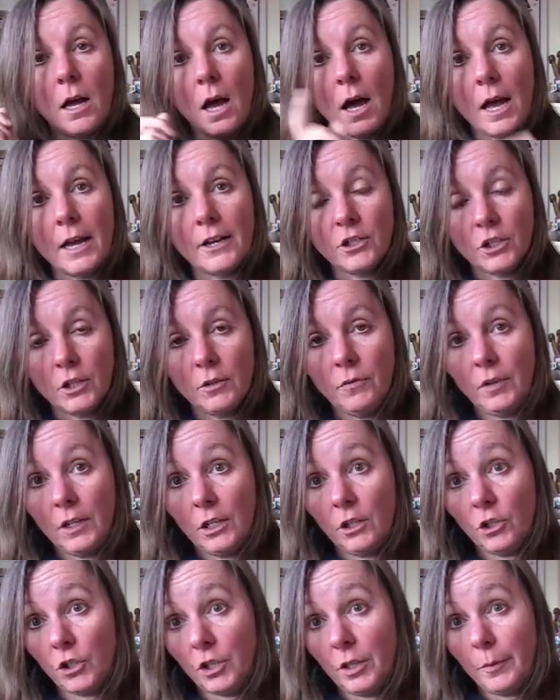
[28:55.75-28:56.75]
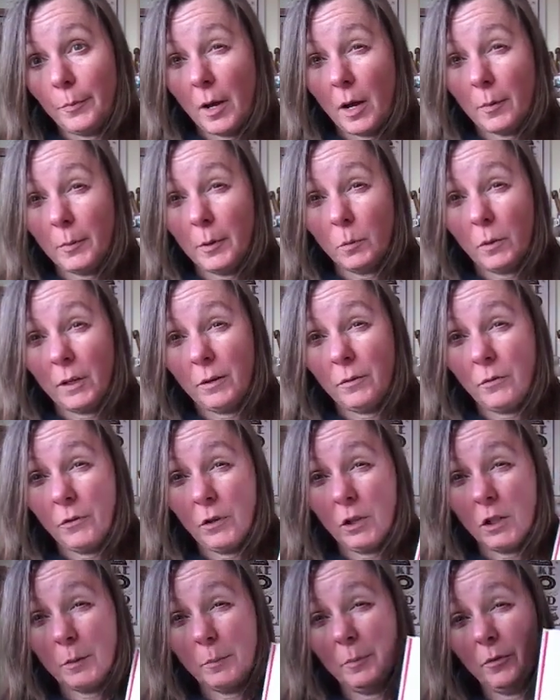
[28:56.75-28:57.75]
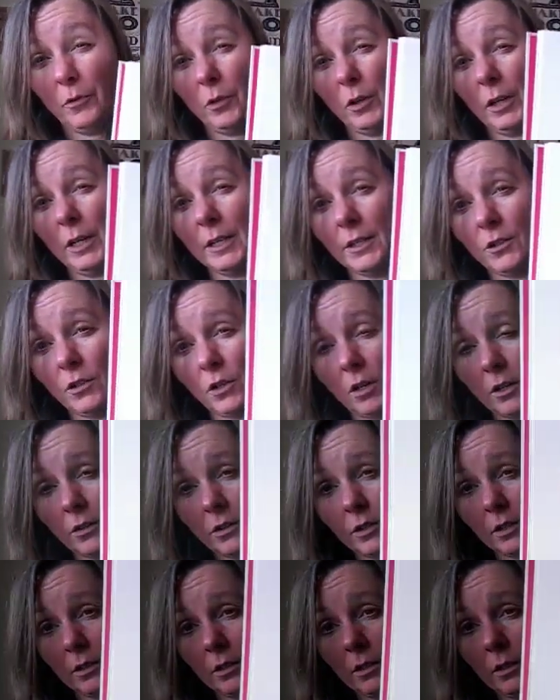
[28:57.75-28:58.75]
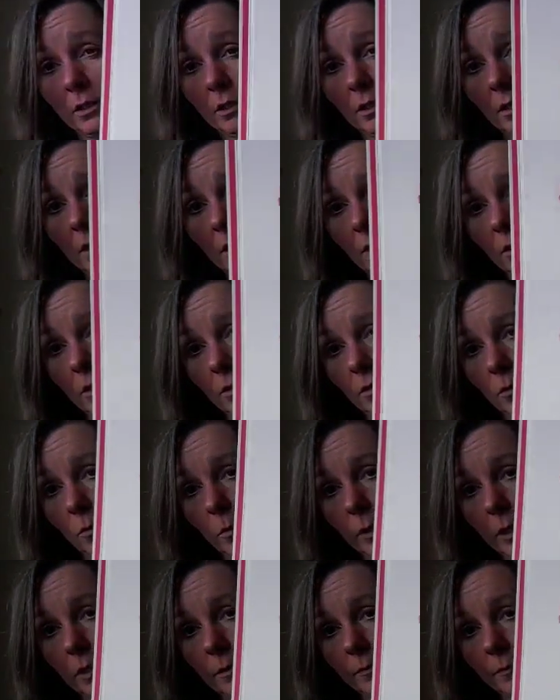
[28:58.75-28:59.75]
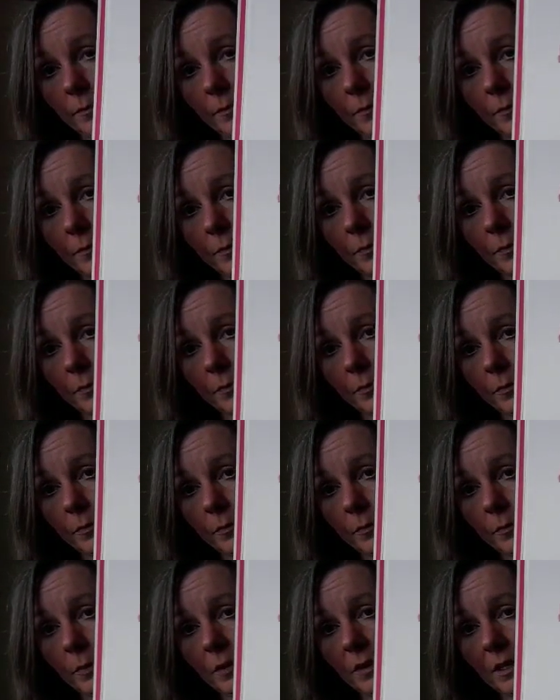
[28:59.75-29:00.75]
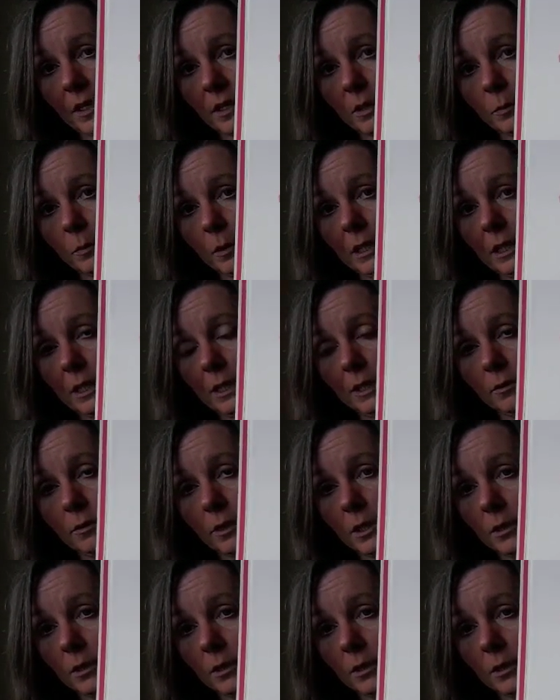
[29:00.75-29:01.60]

I should finish the bobbin one first before I start another one but that's really cute